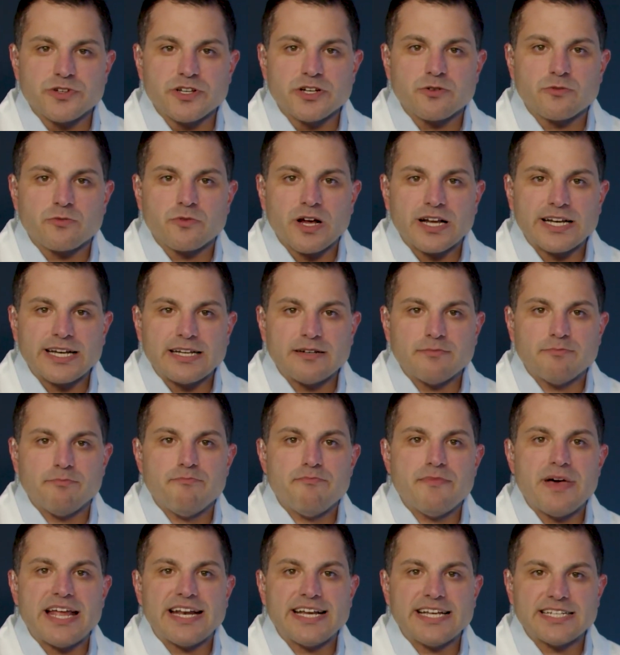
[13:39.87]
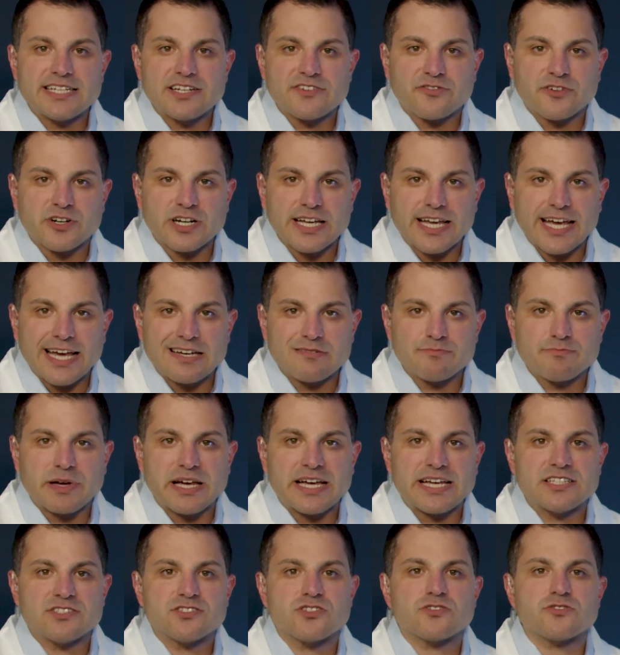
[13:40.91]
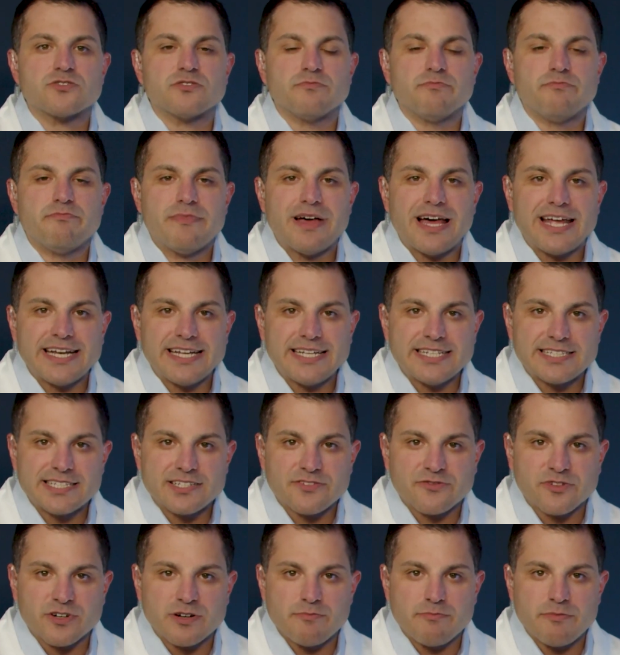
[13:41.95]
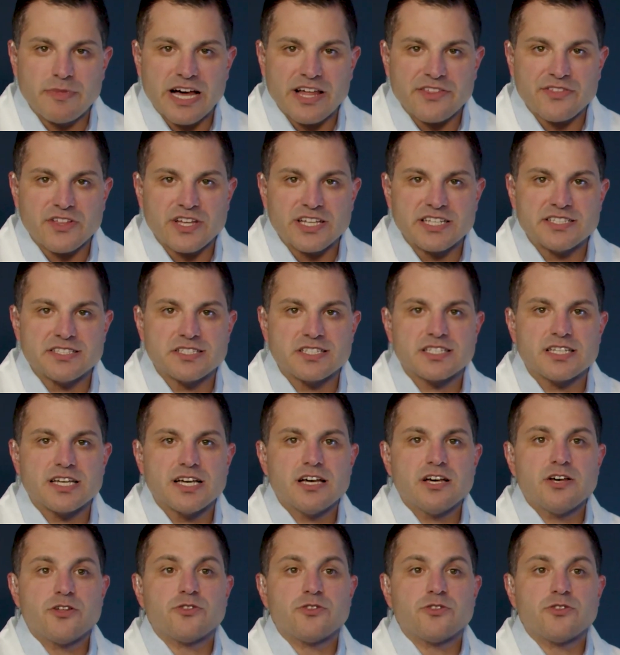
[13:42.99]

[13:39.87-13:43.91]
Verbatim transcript: You're running many different campaigns through many different methods,